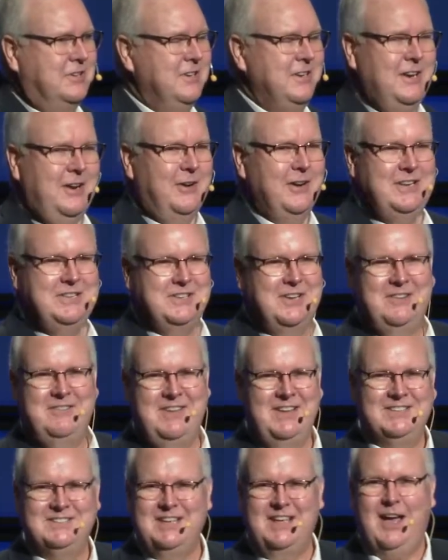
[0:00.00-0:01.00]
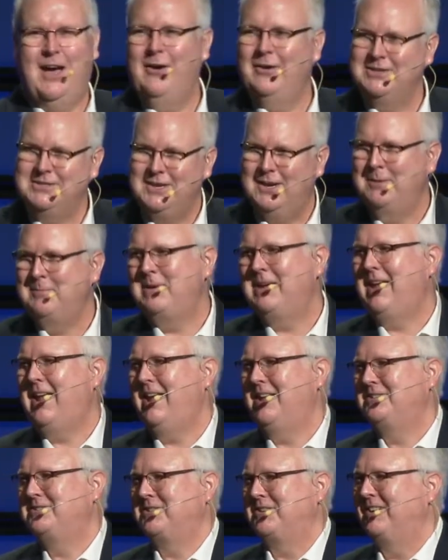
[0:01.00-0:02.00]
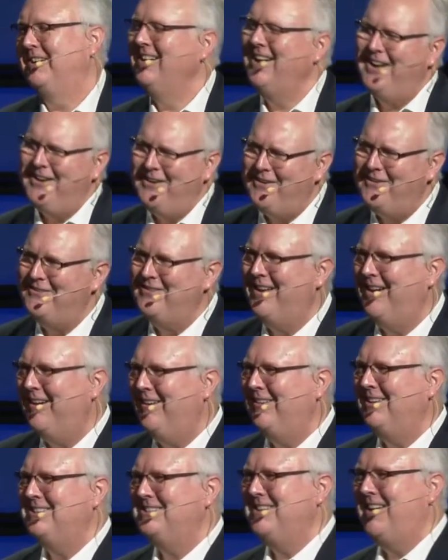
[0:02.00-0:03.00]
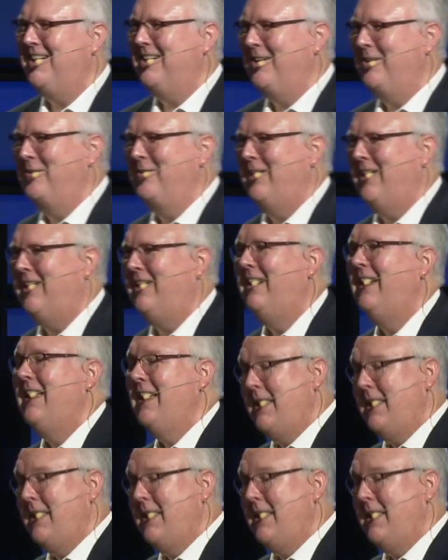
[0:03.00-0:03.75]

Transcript: You know, he's convinced that, oh, it's going to be cancer. No, no, let's not go there.